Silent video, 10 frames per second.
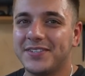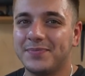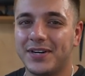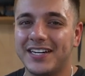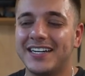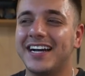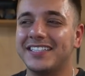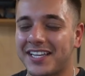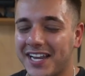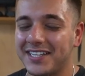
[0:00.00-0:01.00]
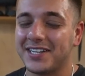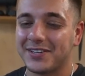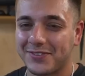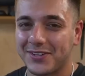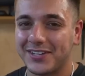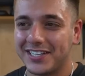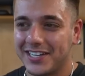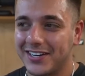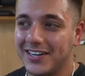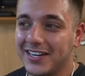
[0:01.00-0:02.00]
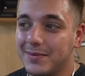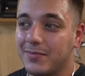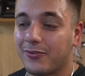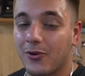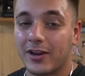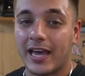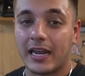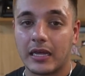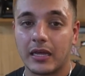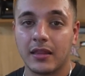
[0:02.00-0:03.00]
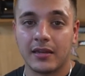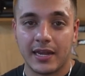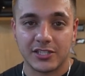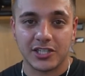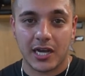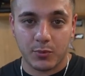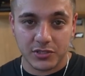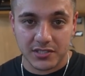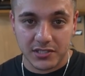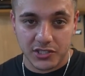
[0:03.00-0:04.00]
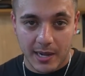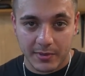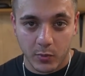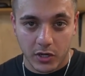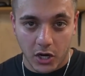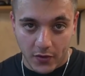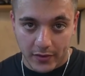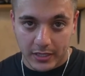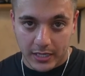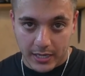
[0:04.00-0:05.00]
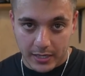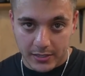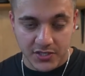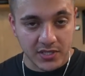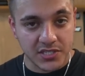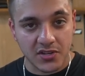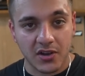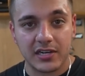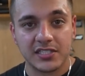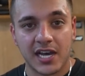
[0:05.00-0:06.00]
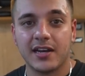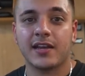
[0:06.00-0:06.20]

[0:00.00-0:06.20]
But I stayed there for a year before getting the next shop, which is the shop that we're currently in. So this is all going to tie